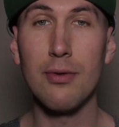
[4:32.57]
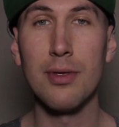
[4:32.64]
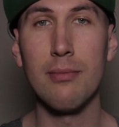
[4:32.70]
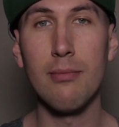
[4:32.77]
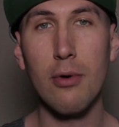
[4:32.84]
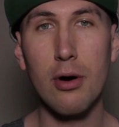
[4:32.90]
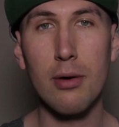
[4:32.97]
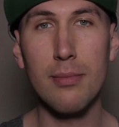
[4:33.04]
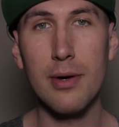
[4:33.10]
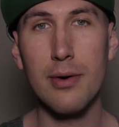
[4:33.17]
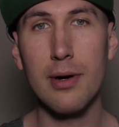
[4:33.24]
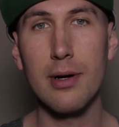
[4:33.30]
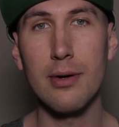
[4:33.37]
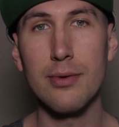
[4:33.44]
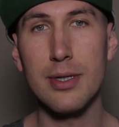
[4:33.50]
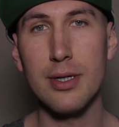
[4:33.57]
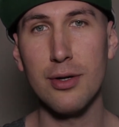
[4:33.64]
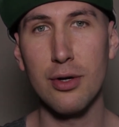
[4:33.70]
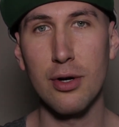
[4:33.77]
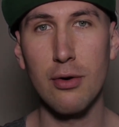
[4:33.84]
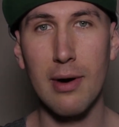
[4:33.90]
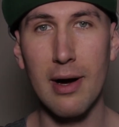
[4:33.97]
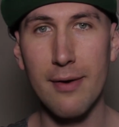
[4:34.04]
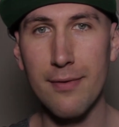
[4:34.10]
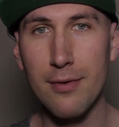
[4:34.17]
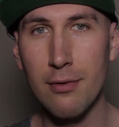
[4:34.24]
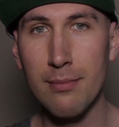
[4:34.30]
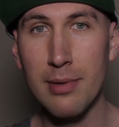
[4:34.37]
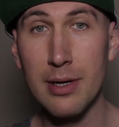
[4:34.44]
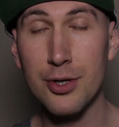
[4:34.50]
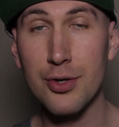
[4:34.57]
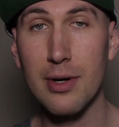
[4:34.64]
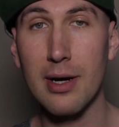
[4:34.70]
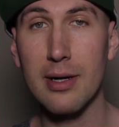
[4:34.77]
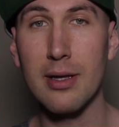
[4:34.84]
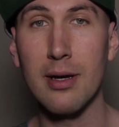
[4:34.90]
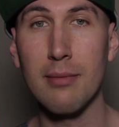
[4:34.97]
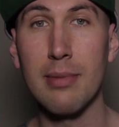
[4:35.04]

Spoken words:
the more miracles in your life you'll be attracting,